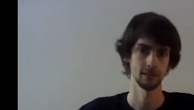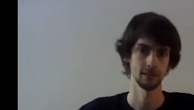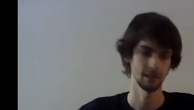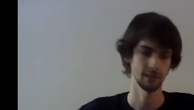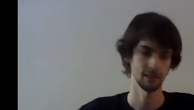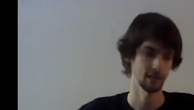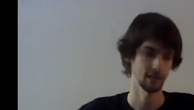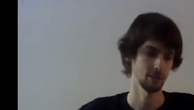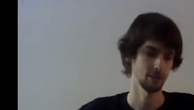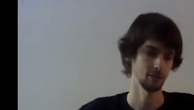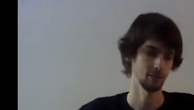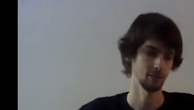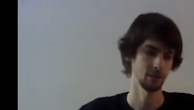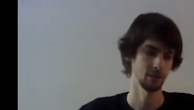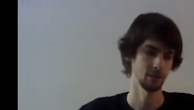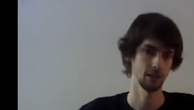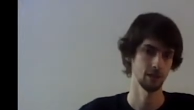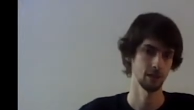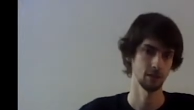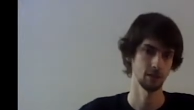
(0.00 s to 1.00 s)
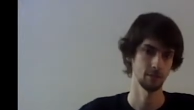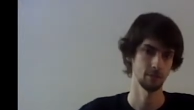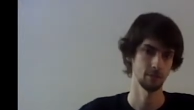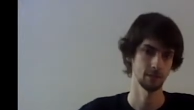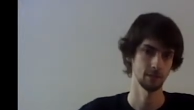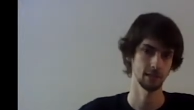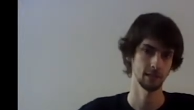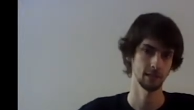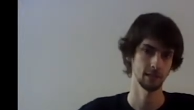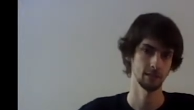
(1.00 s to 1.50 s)
down, up,
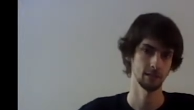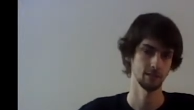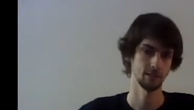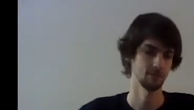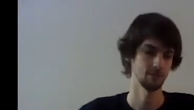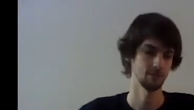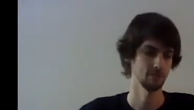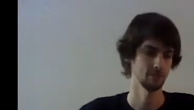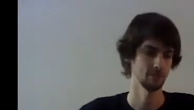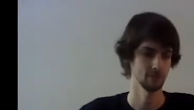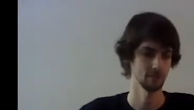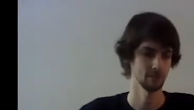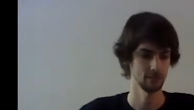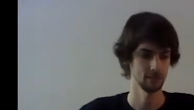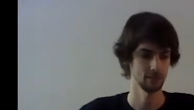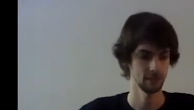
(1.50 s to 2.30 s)
down,